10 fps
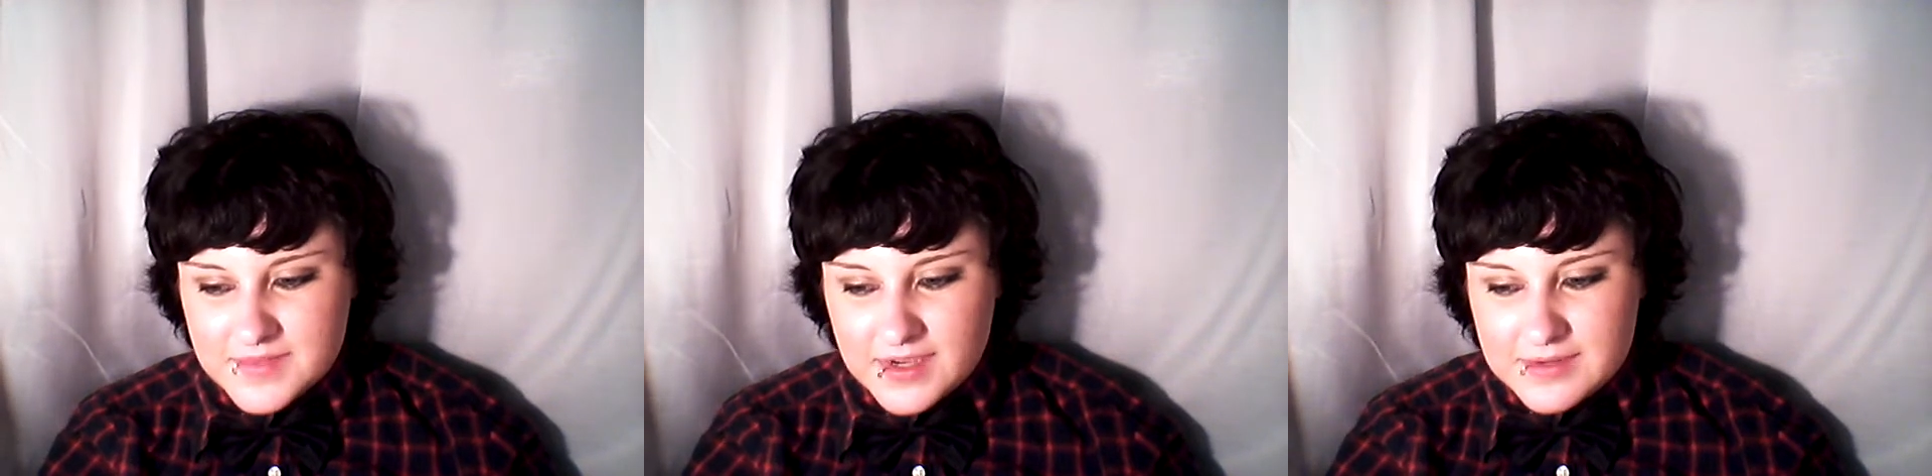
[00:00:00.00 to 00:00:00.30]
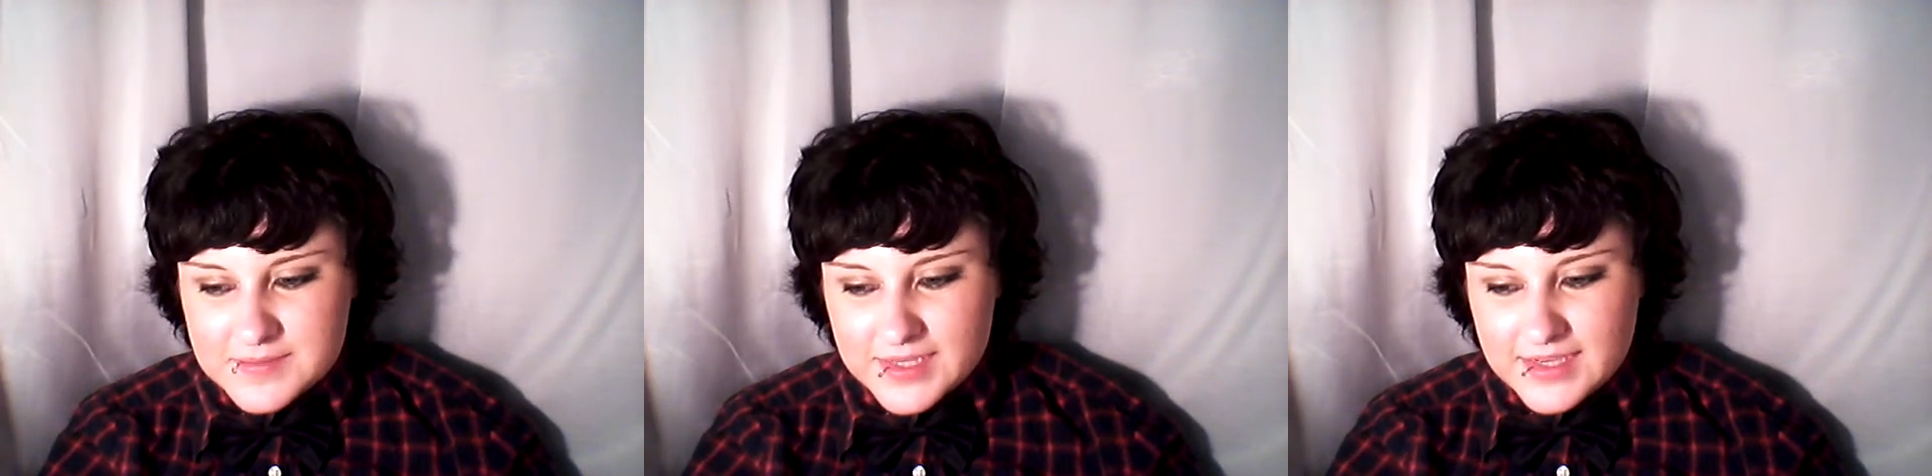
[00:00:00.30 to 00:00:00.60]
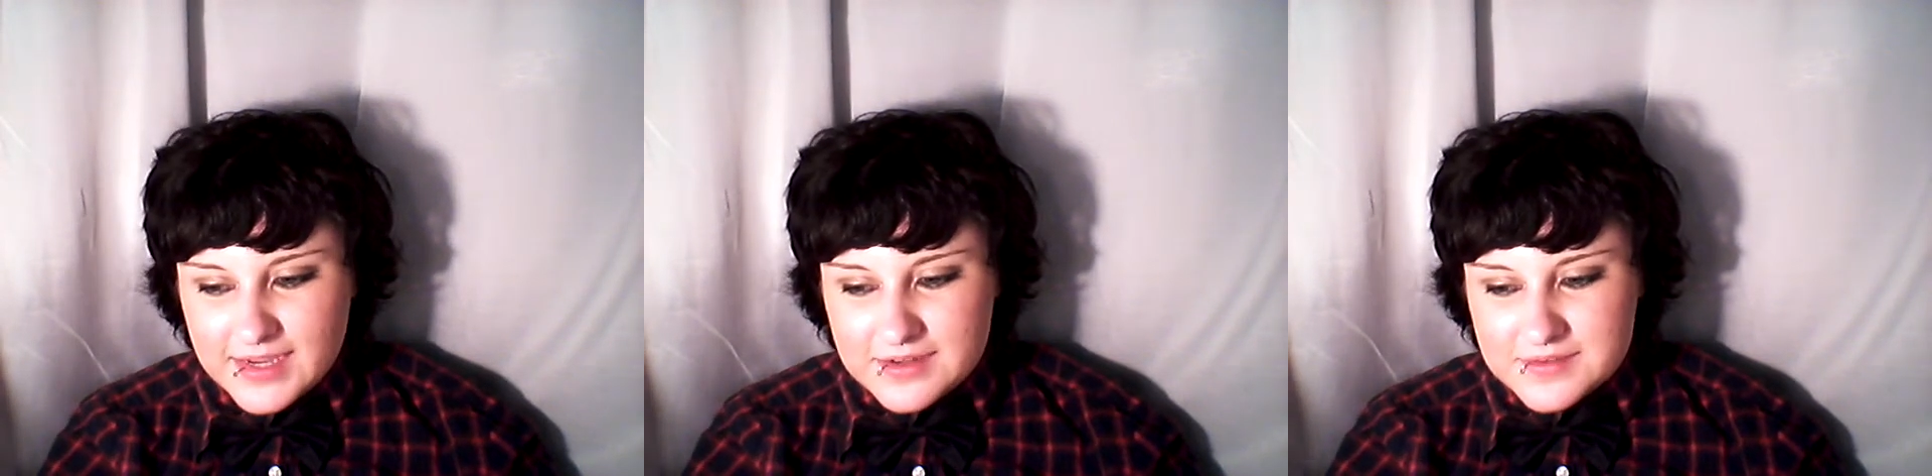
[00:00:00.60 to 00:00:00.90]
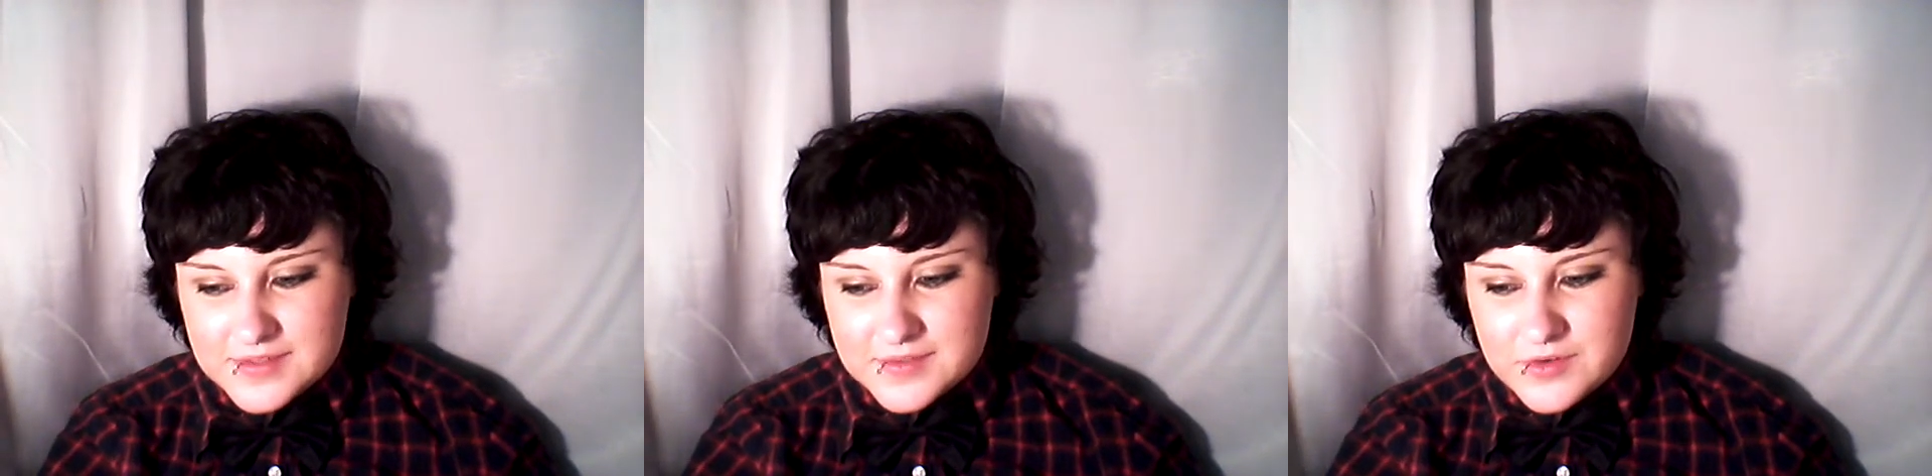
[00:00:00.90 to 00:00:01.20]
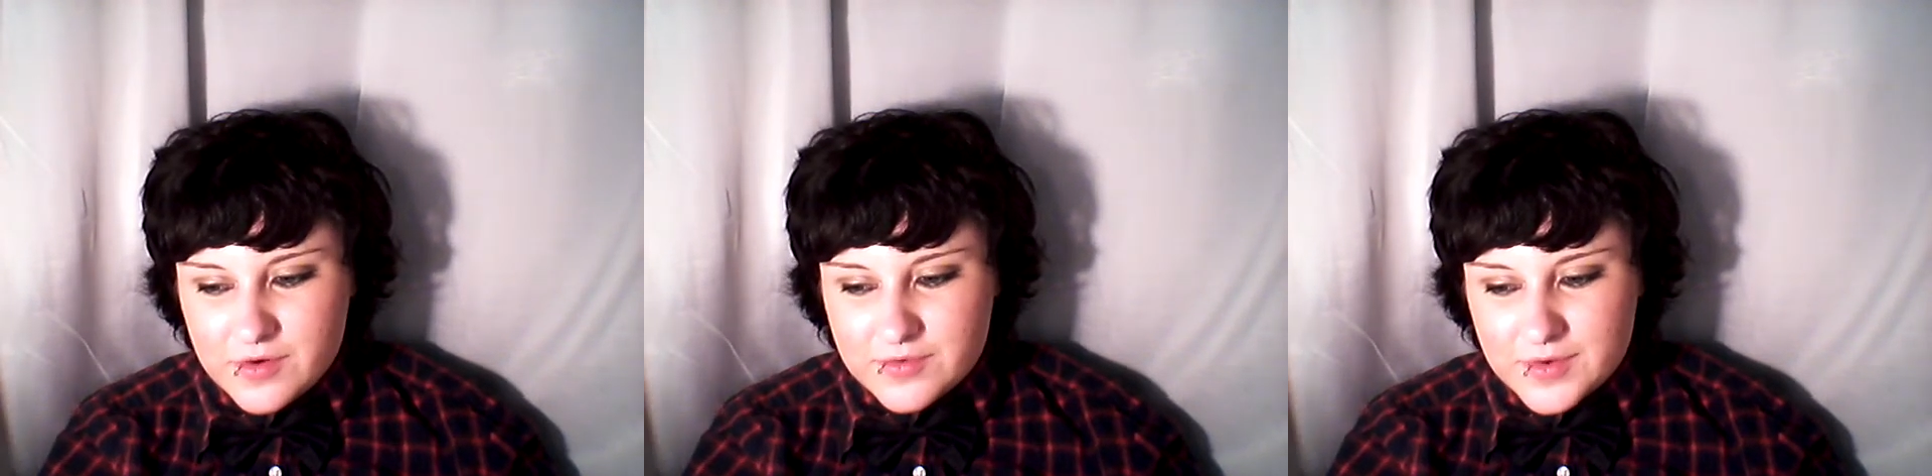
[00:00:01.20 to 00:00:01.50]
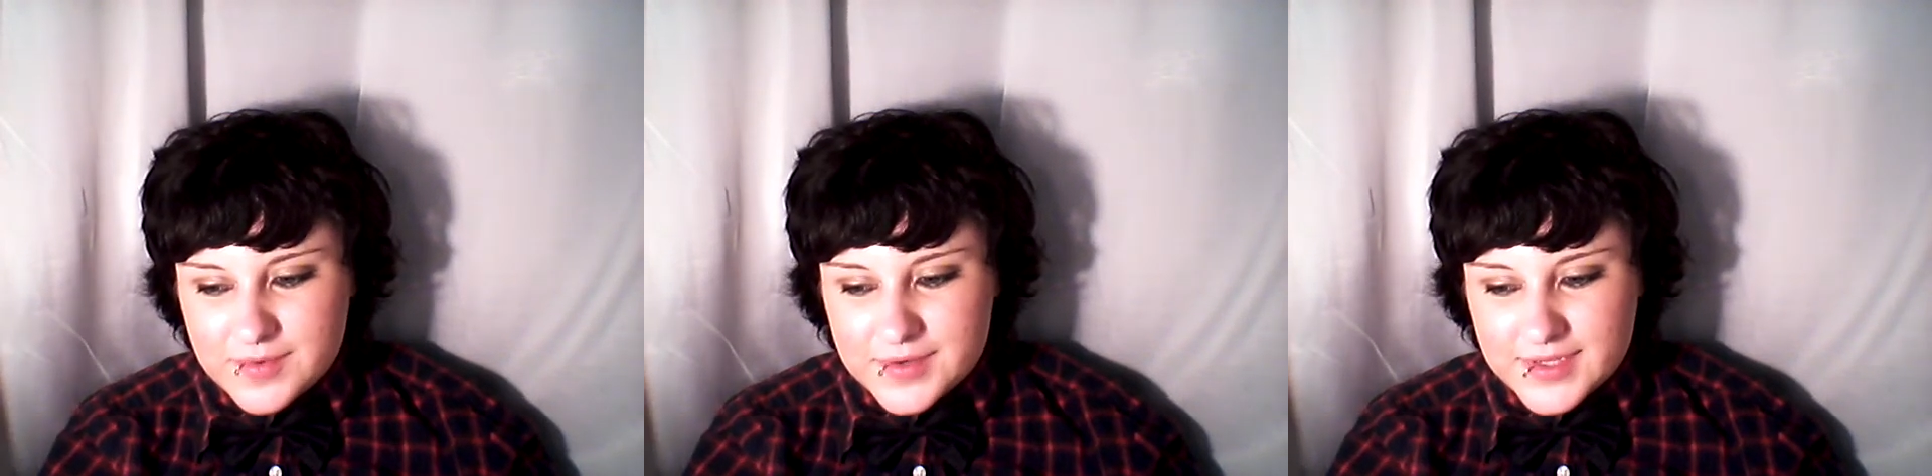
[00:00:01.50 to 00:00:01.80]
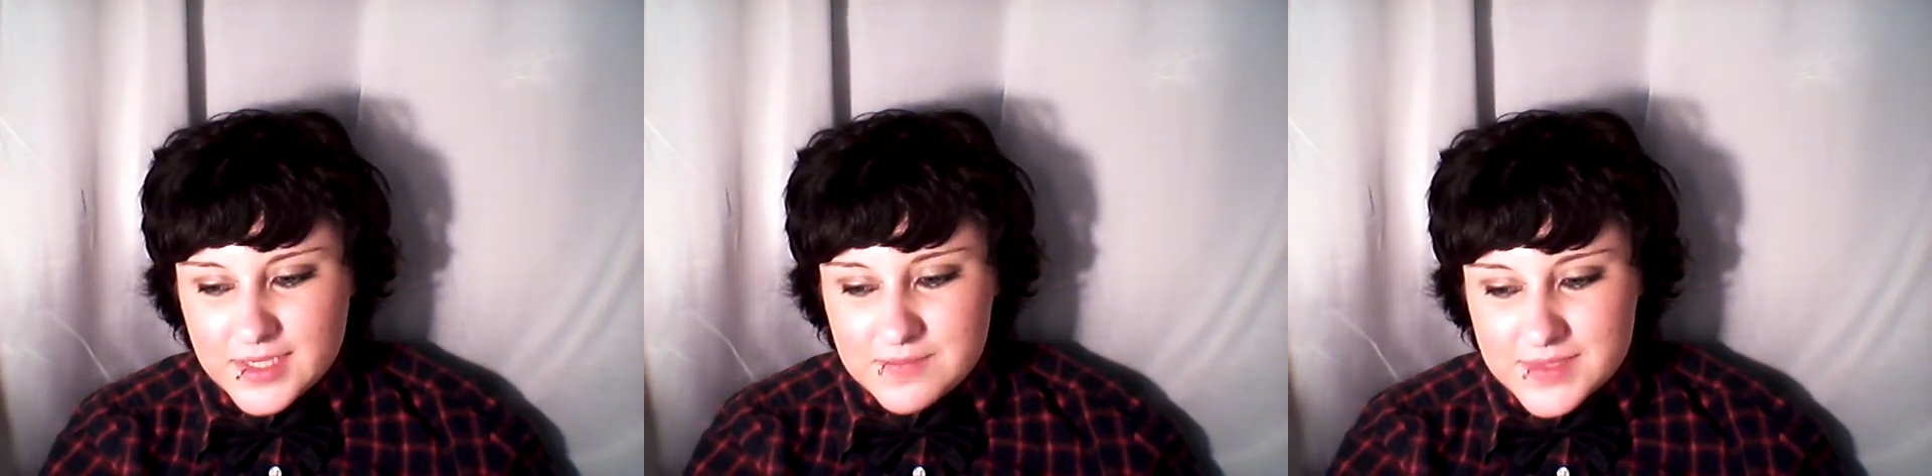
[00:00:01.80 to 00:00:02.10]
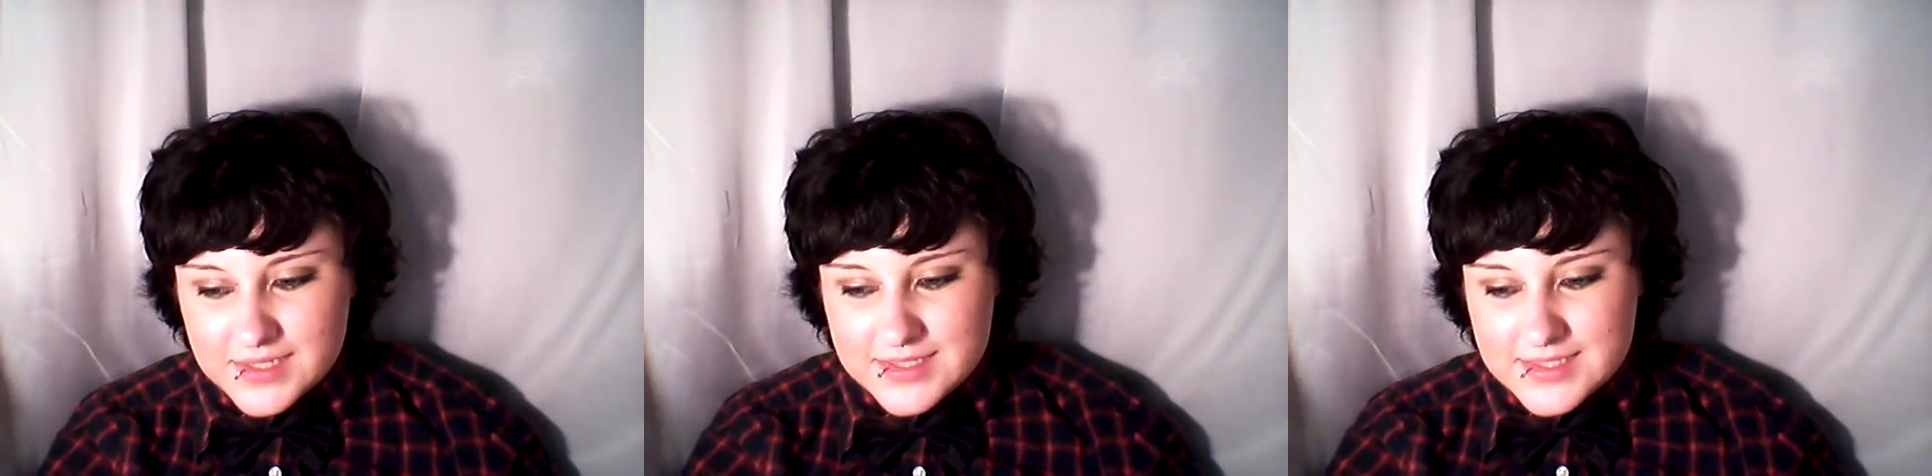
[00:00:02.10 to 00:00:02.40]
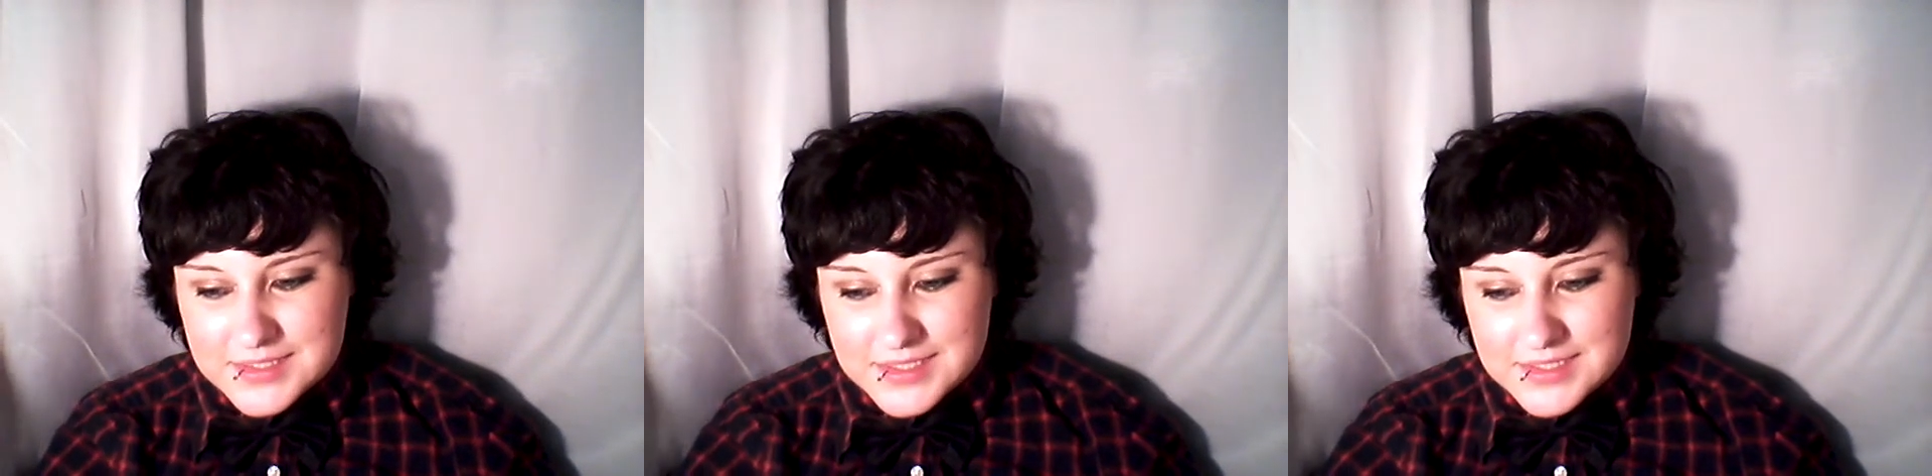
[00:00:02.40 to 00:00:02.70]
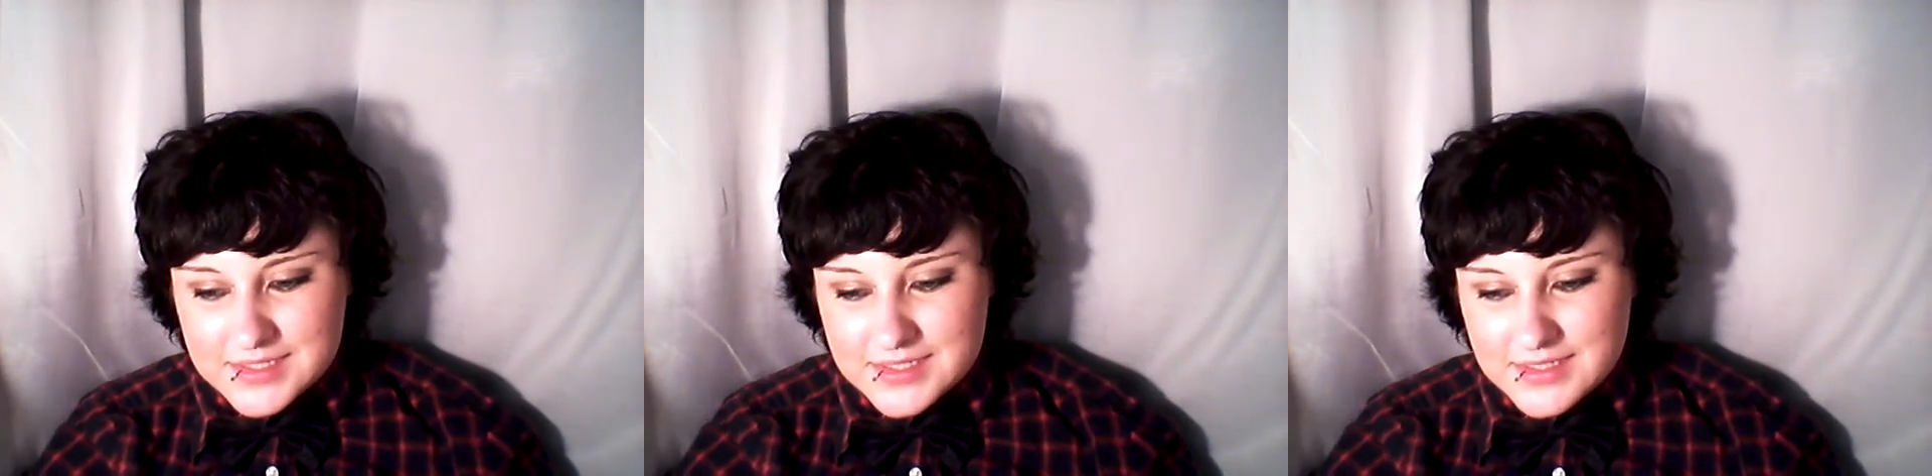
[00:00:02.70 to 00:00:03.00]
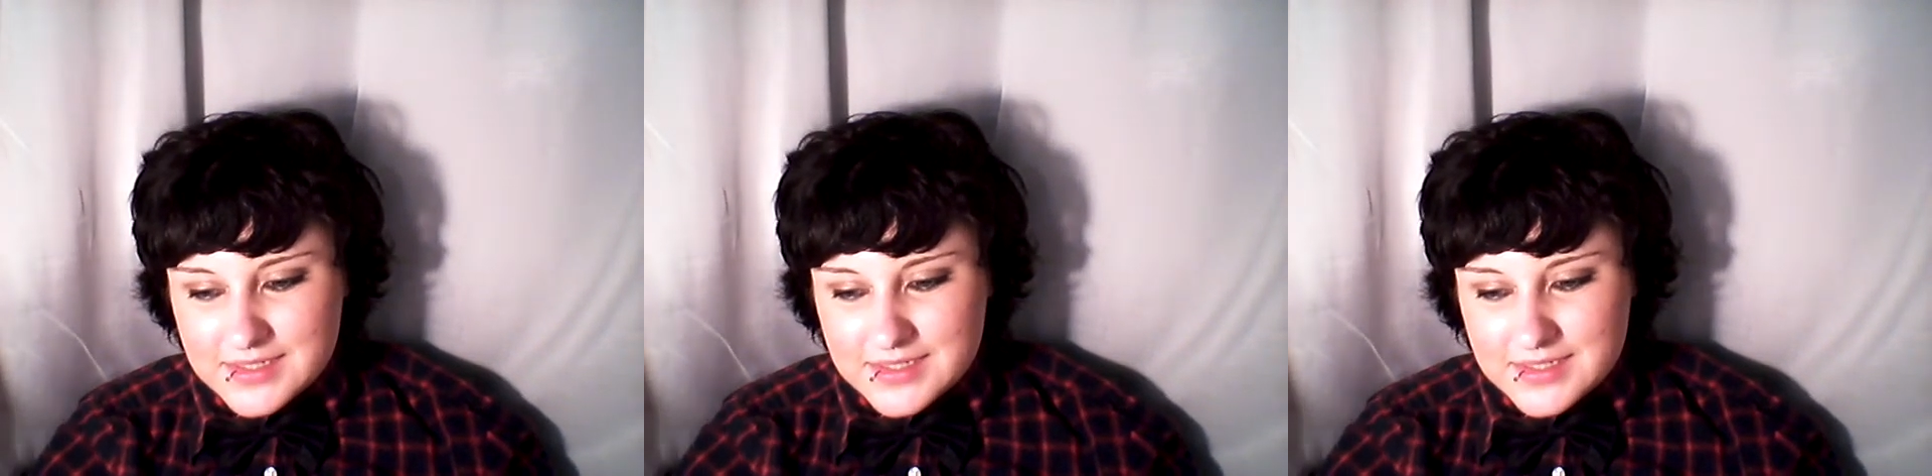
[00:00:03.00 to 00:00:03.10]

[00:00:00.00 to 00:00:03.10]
I'm like, I don't even know if I want to keep that scene.